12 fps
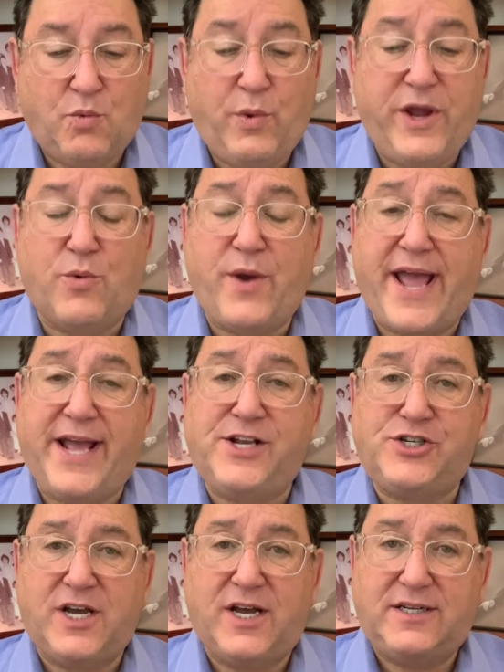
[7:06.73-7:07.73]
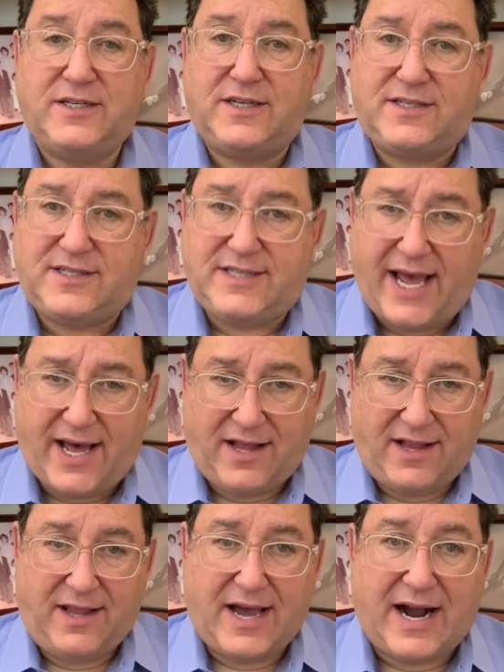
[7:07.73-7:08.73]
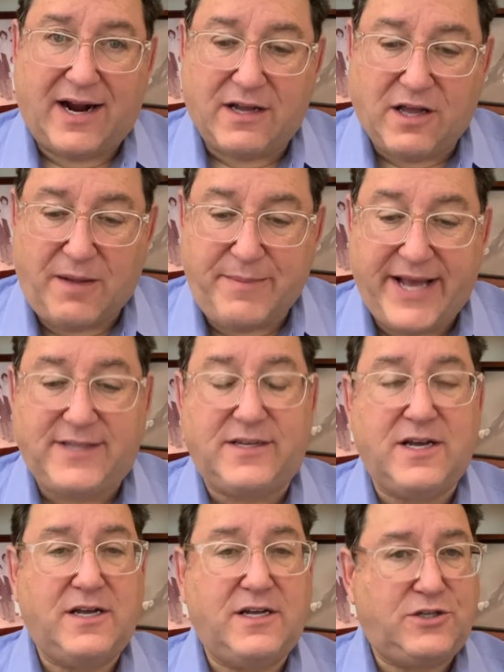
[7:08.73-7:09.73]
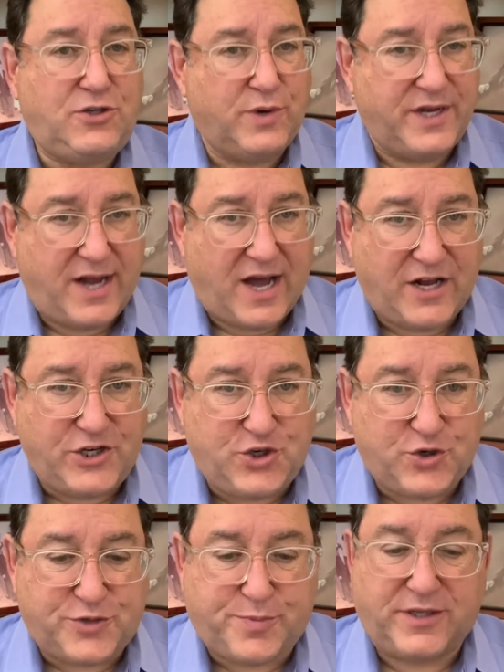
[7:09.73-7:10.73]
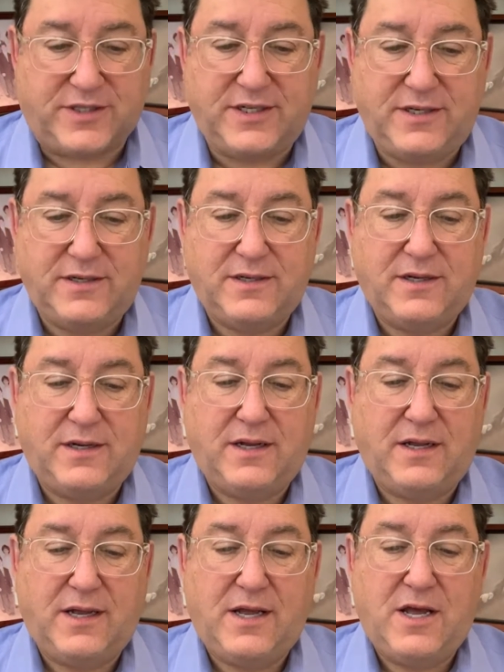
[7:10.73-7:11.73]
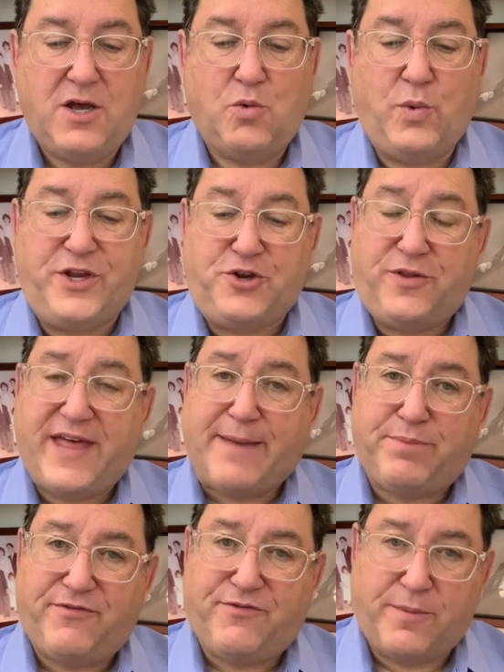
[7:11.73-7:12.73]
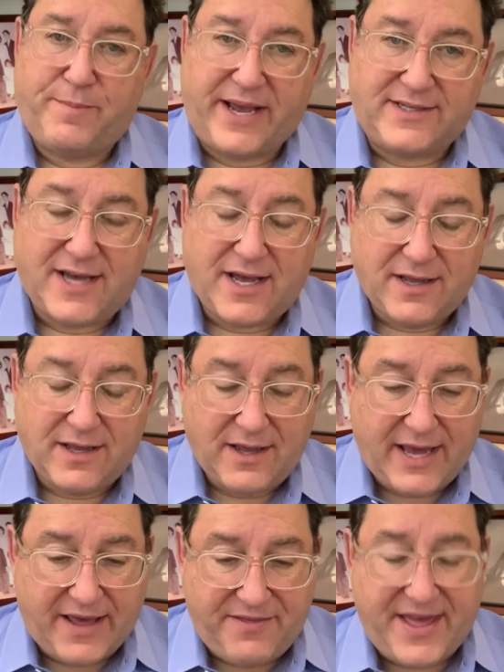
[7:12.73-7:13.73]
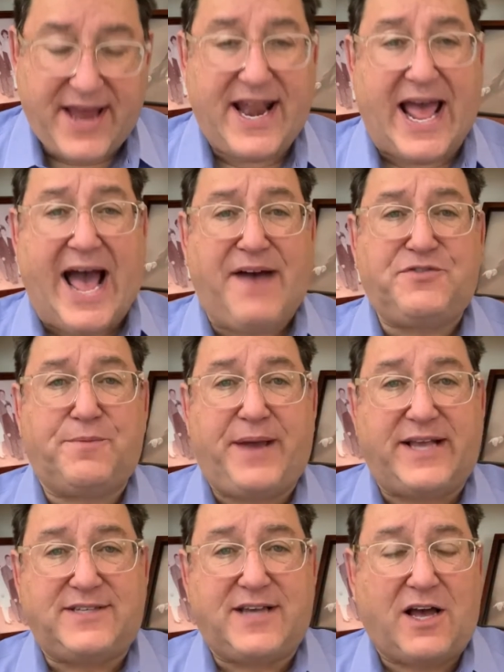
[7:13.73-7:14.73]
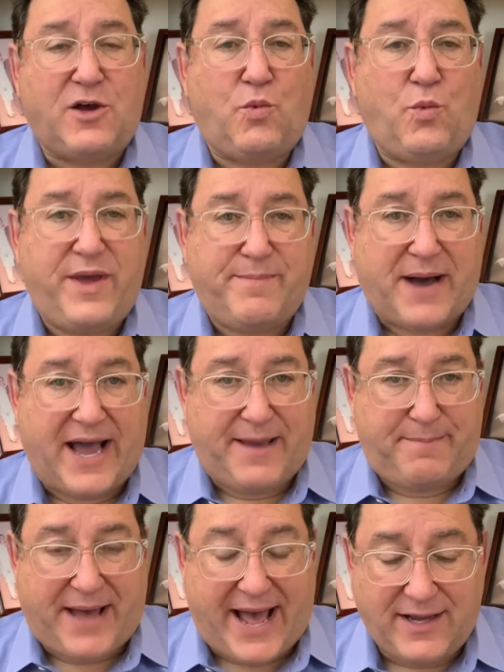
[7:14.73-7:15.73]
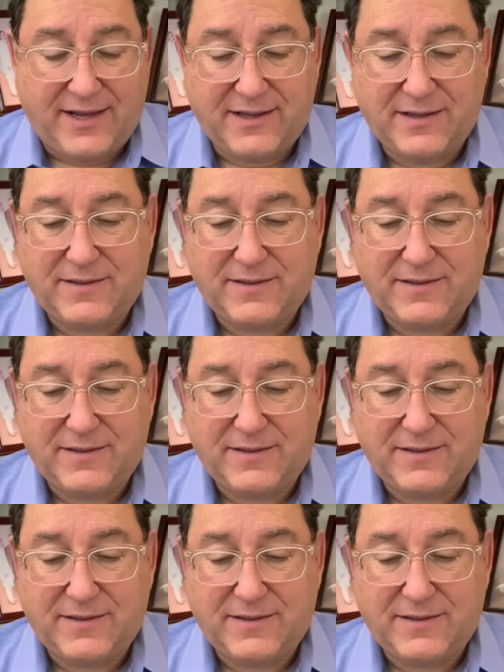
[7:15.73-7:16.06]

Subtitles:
we arrange to sell our chametz to a non-Jewish person. We do that before Pesach, and then after Pesach, we buy it back.